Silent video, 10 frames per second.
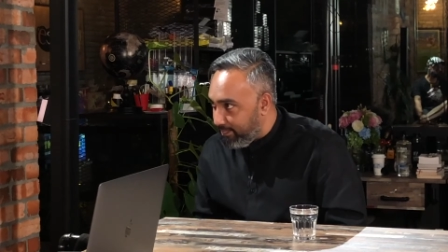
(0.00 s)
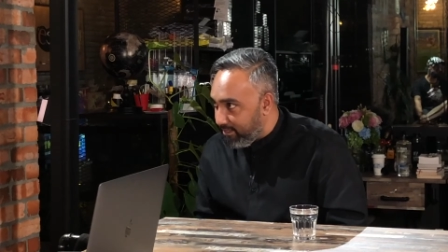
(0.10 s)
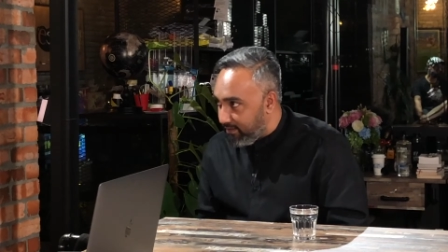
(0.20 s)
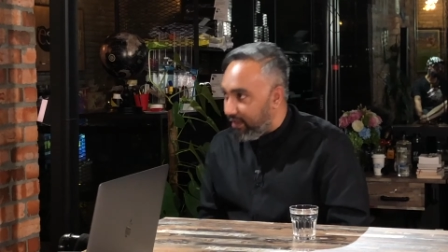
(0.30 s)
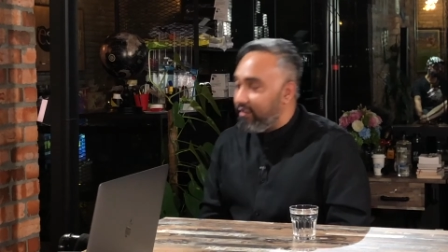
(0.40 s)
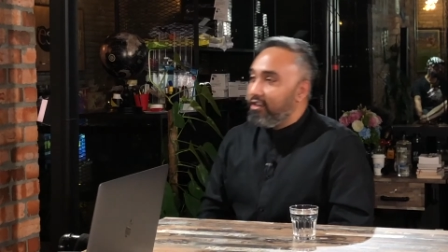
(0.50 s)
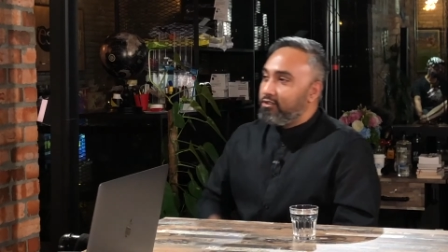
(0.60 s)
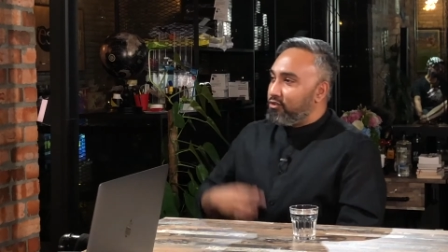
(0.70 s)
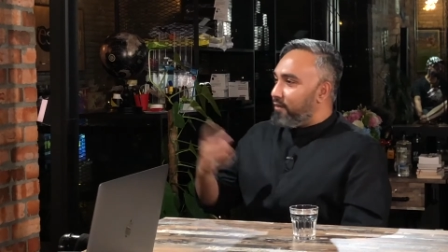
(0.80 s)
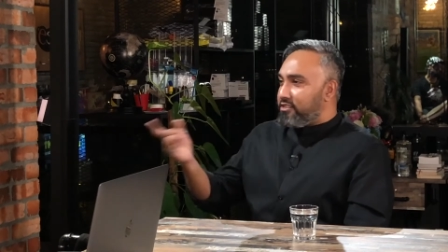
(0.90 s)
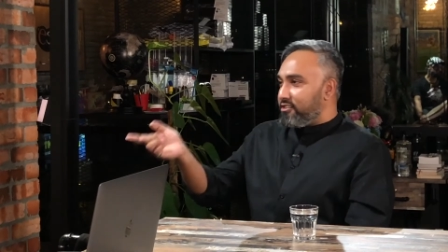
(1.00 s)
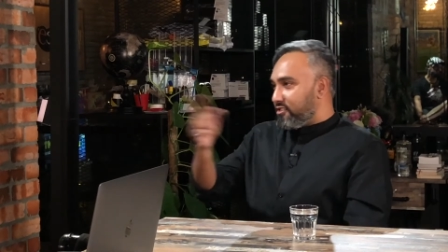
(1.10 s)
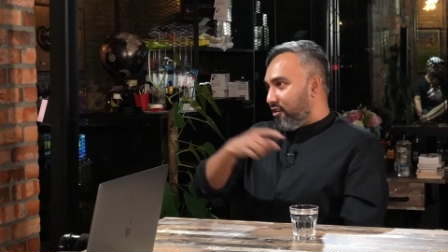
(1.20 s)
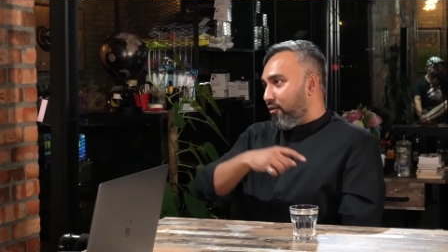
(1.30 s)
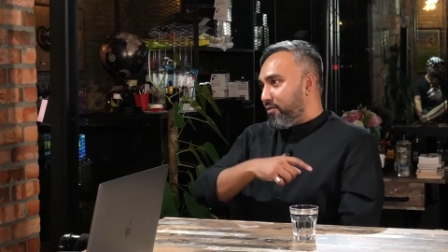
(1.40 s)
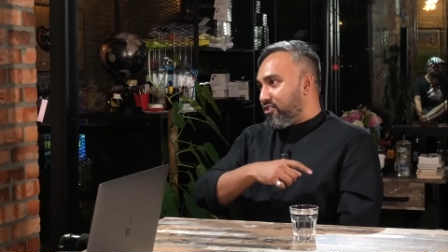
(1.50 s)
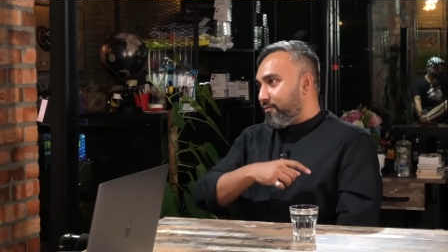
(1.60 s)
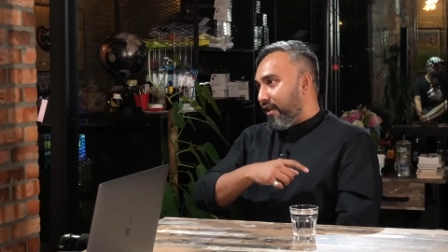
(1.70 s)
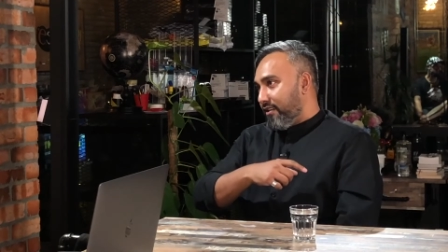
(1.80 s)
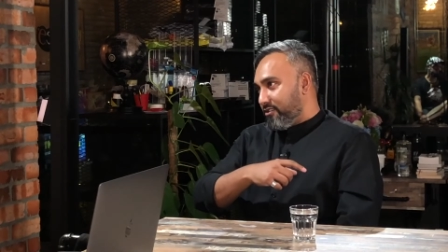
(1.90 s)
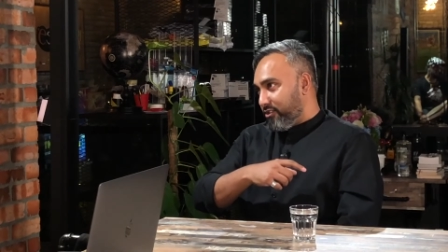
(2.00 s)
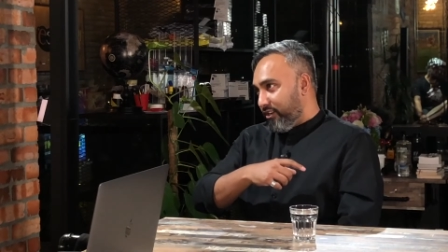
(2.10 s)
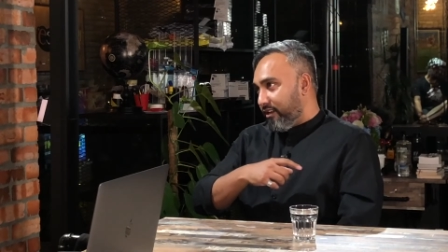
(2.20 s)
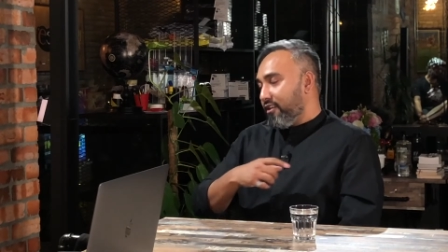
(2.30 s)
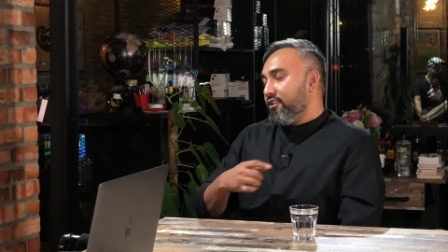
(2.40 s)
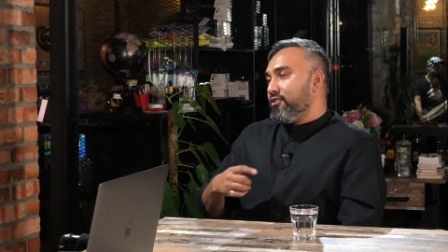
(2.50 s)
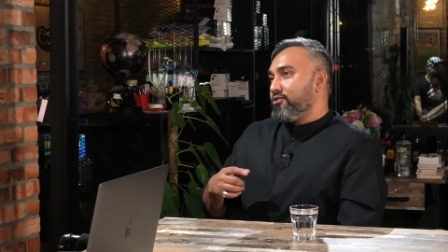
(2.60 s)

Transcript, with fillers: Wow. Okay. So you mentioned just now a pitch at Palace, all right? Yeah.